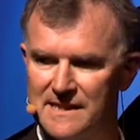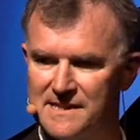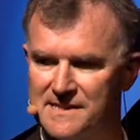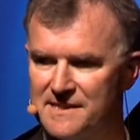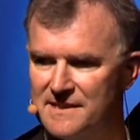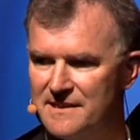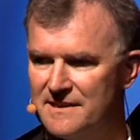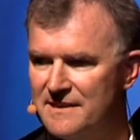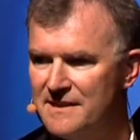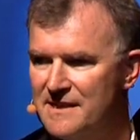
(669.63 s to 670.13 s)

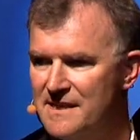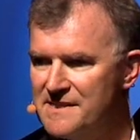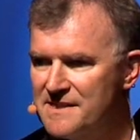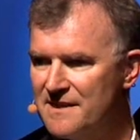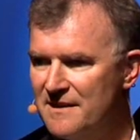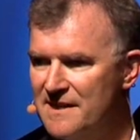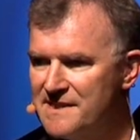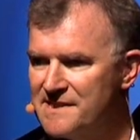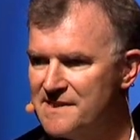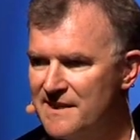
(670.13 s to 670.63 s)
It's
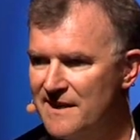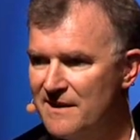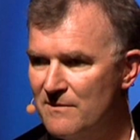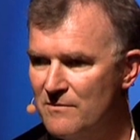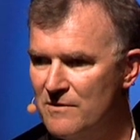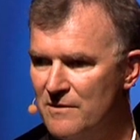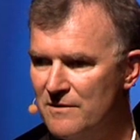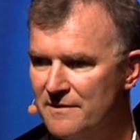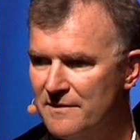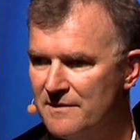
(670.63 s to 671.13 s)
an isolated
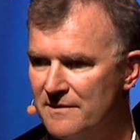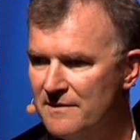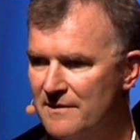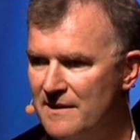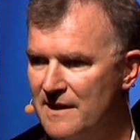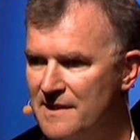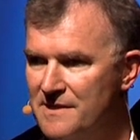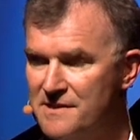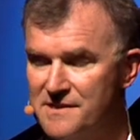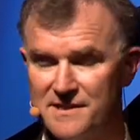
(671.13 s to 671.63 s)
world.
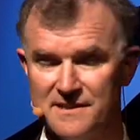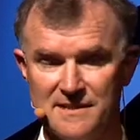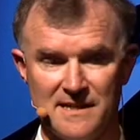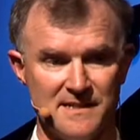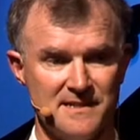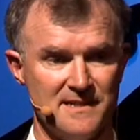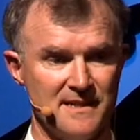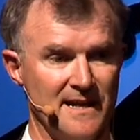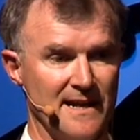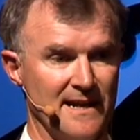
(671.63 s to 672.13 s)
And you see
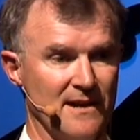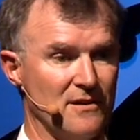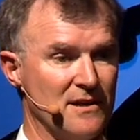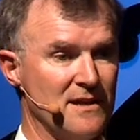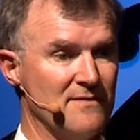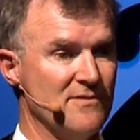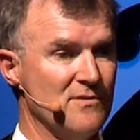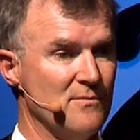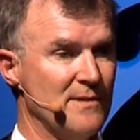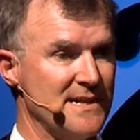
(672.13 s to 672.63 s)
that today. I'll
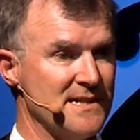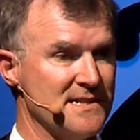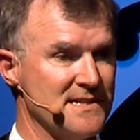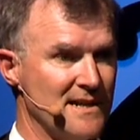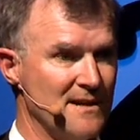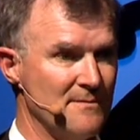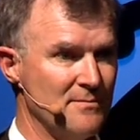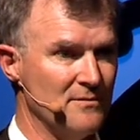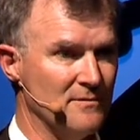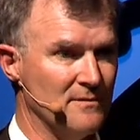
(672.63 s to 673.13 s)
give you one
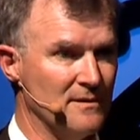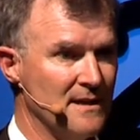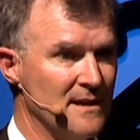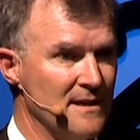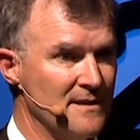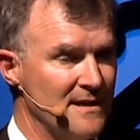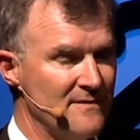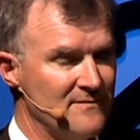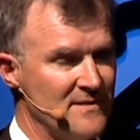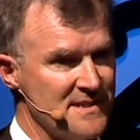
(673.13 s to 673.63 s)
example.
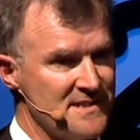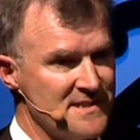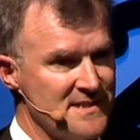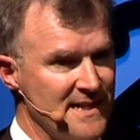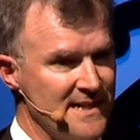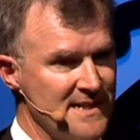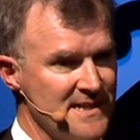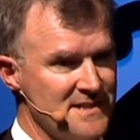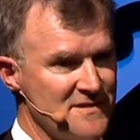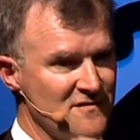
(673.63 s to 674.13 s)
They've done
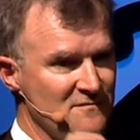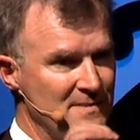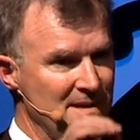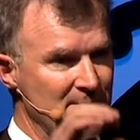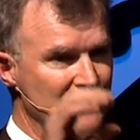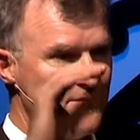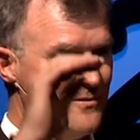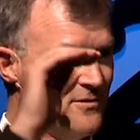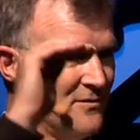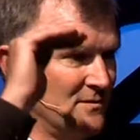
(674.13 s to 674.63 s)
studies of
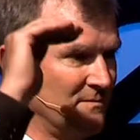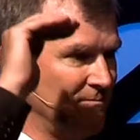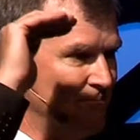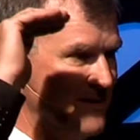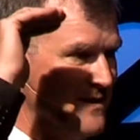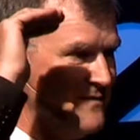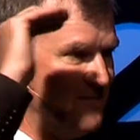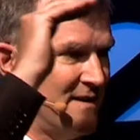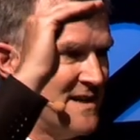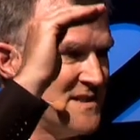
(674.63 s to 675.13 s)
people who are
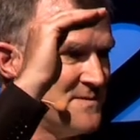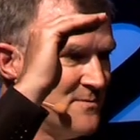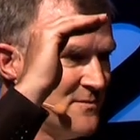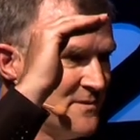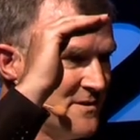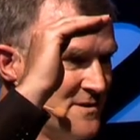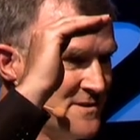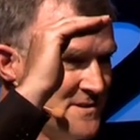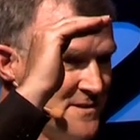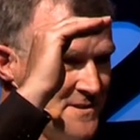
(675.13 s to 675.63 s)
big
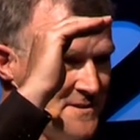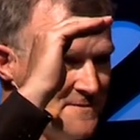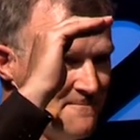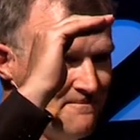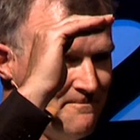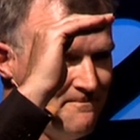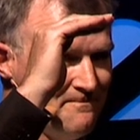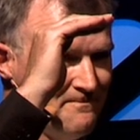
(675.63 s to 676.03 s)
Facebook users.